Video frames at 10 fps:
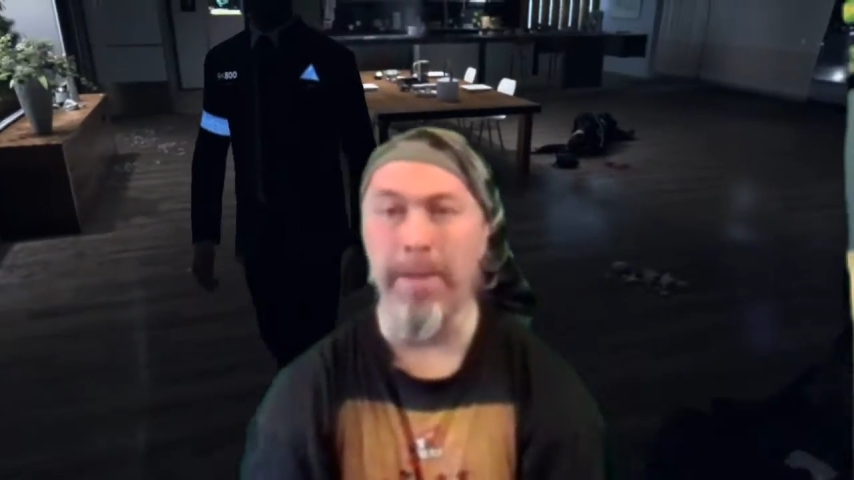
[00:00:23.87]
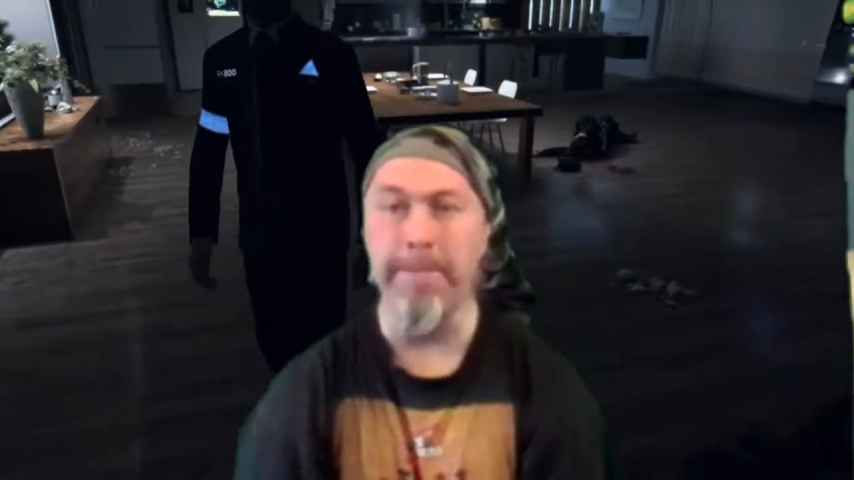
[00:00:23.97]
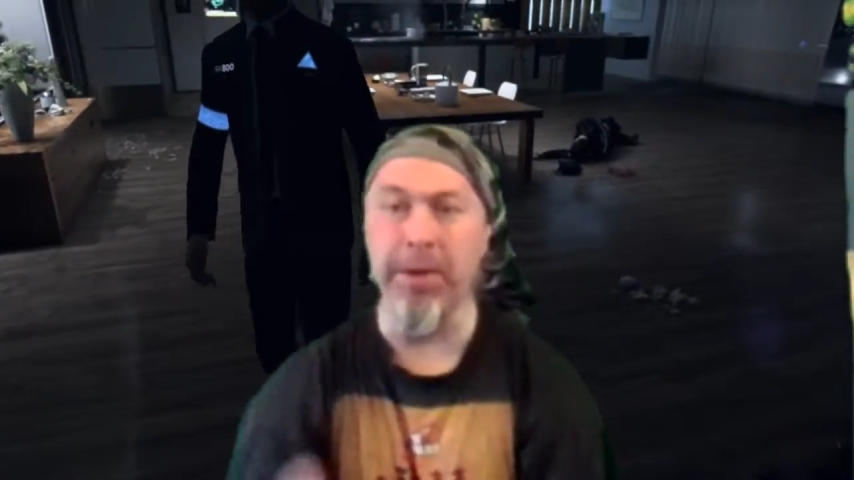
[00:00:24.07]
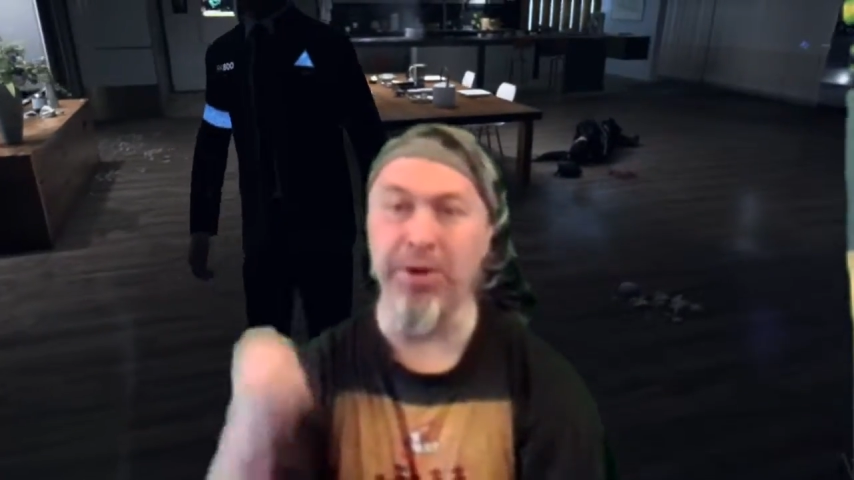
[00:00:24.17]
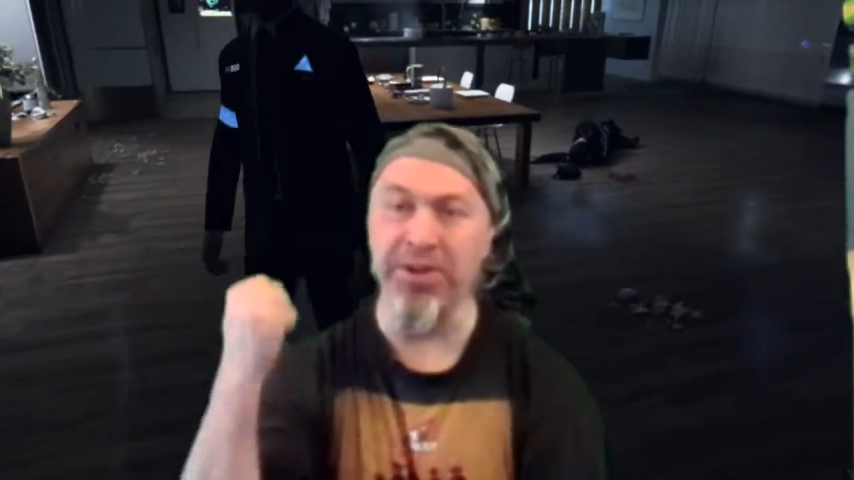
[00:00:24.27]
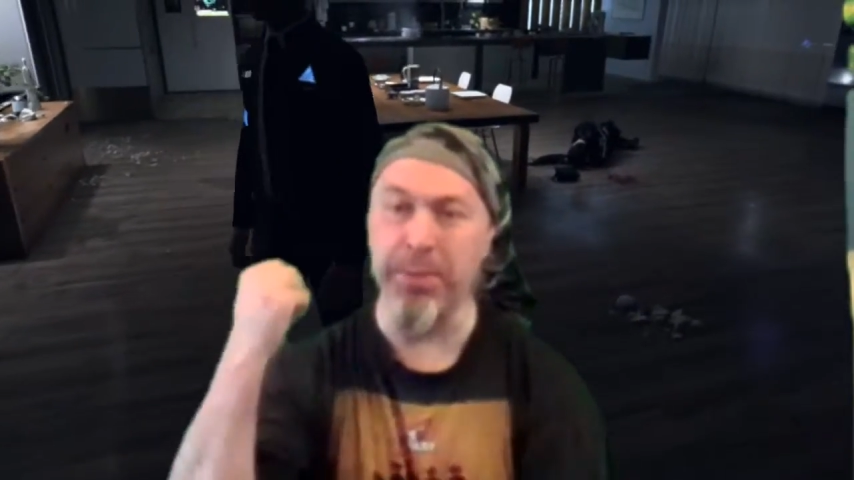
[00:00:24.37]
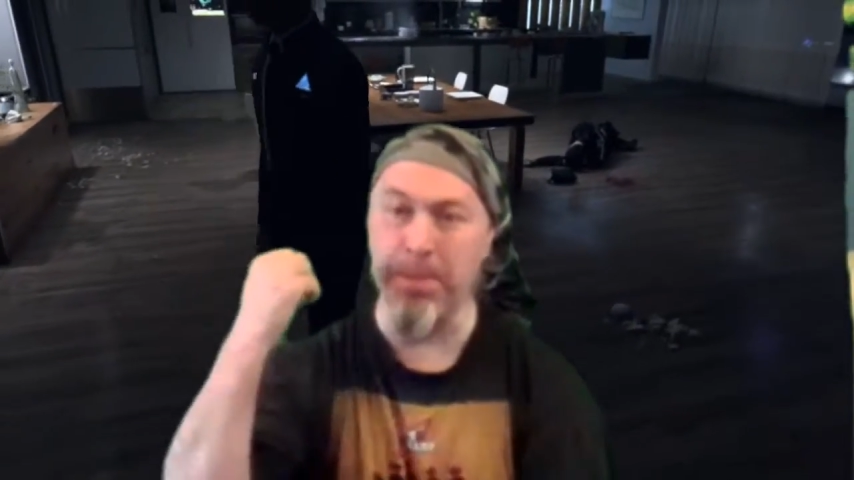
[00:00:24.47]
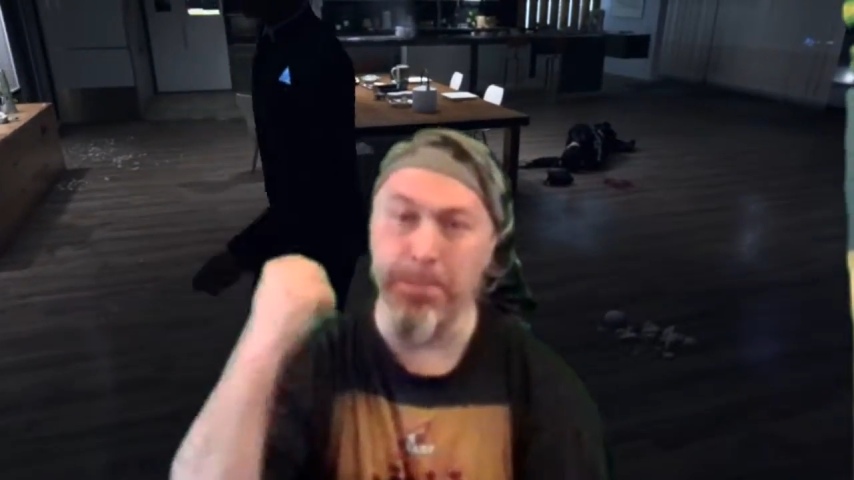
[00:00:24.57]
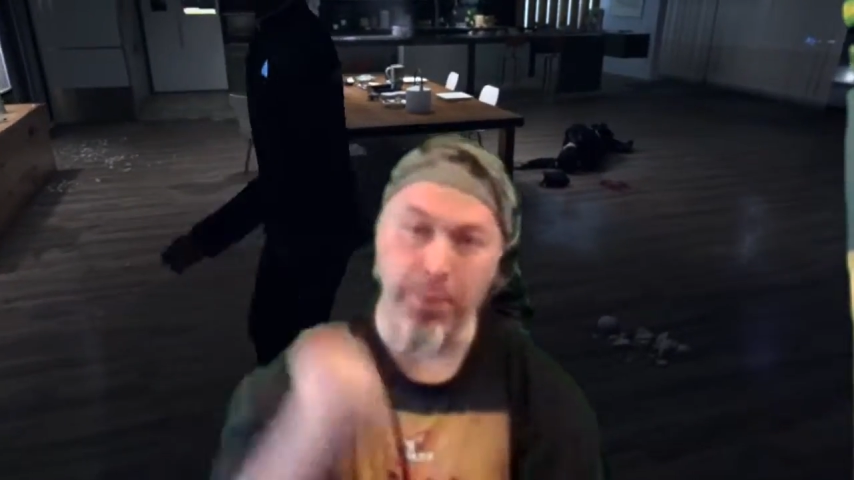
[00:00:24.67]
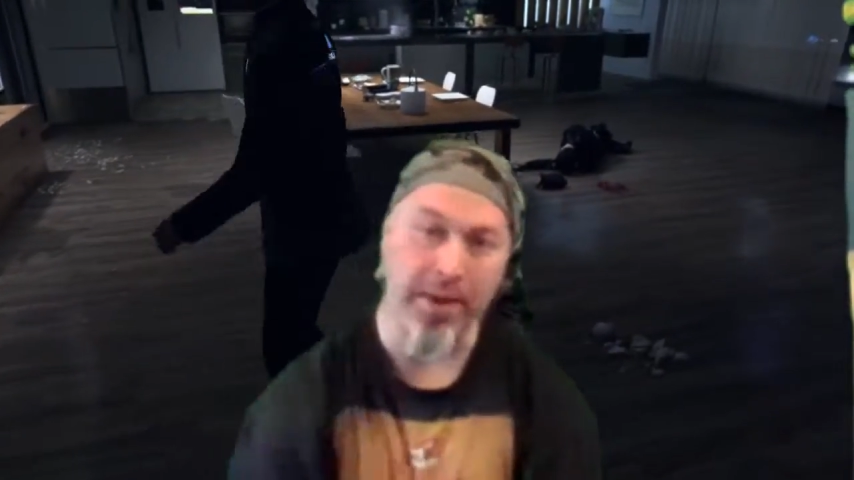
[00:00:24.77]
because I've
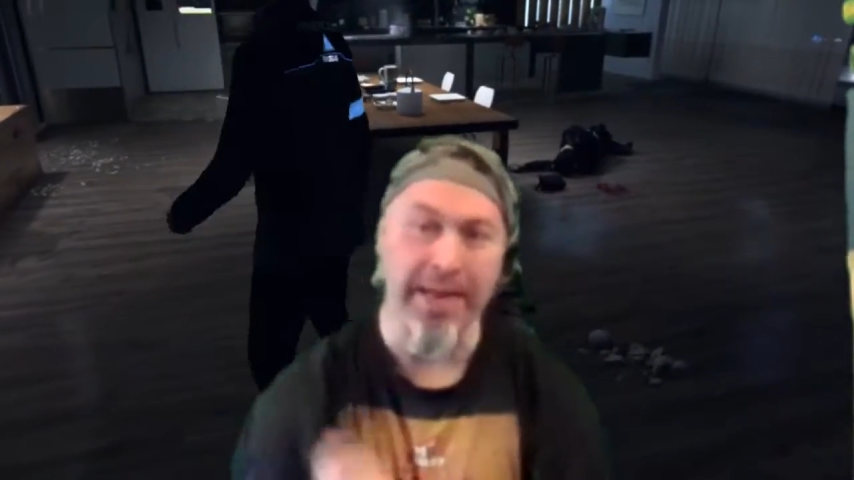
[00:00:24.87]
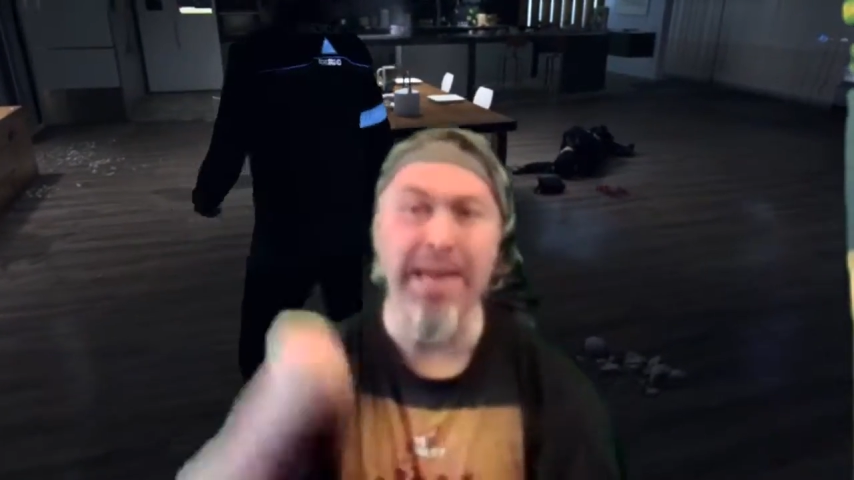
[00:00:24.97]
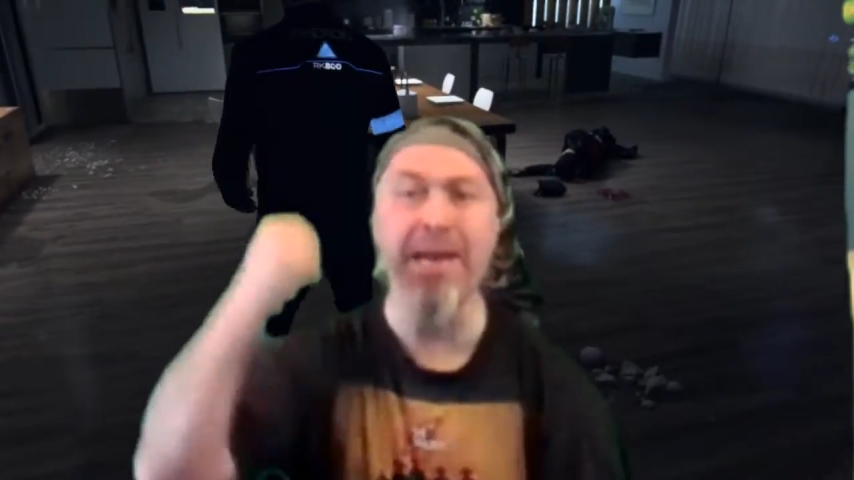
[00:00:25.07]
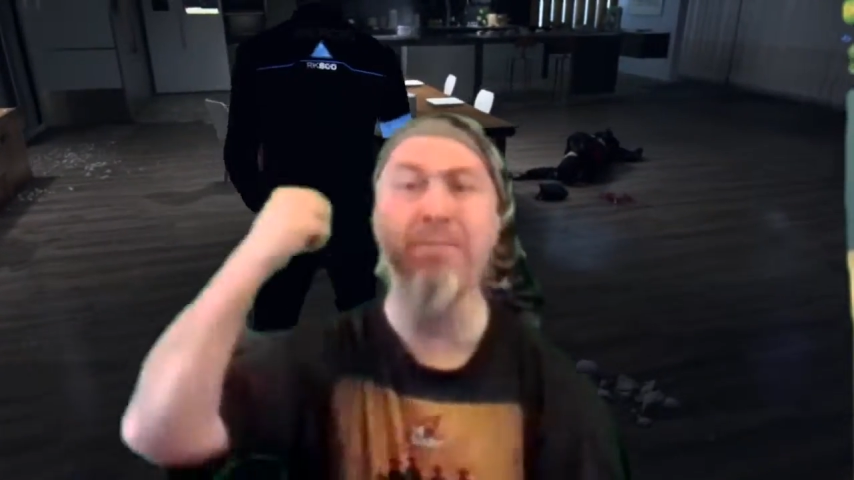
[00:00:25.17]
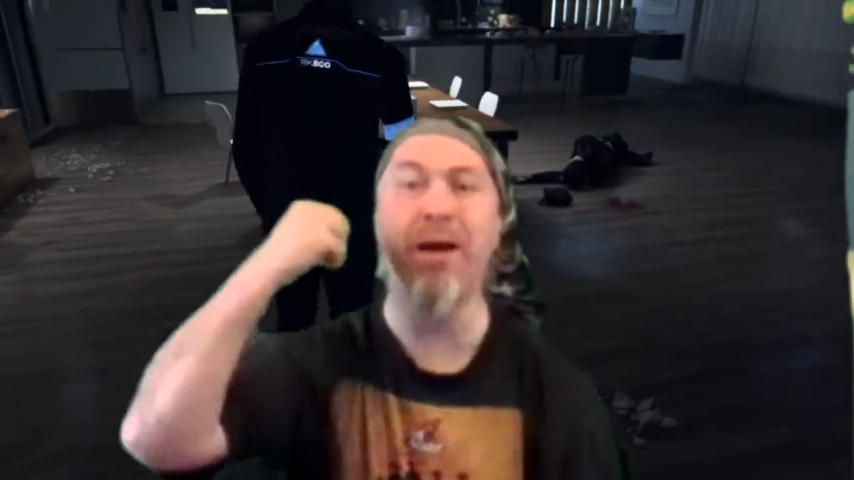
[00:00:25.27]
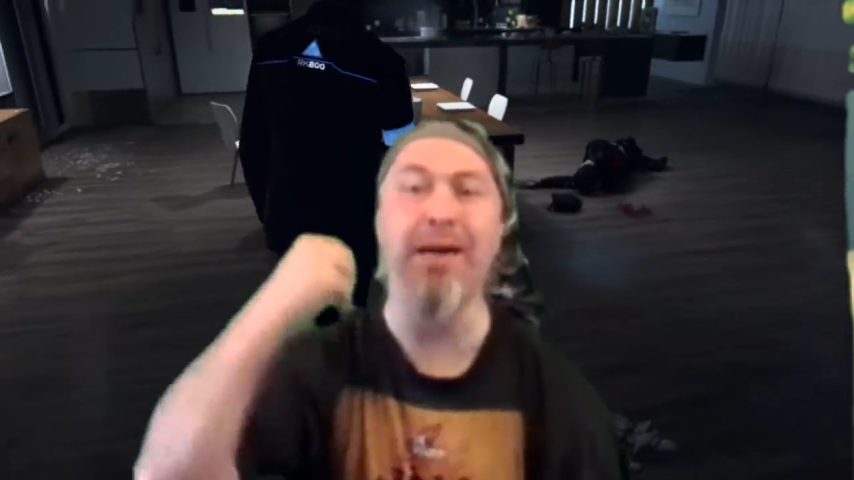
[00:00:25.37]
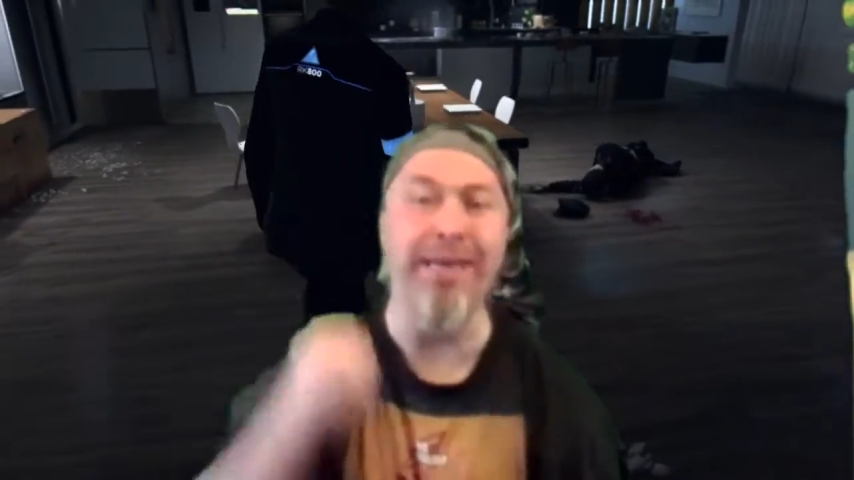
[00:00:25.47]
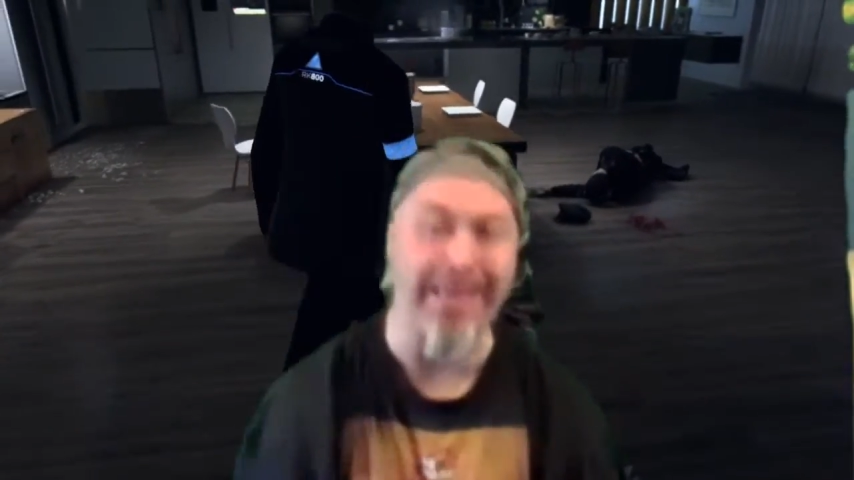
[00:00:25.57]
been playing my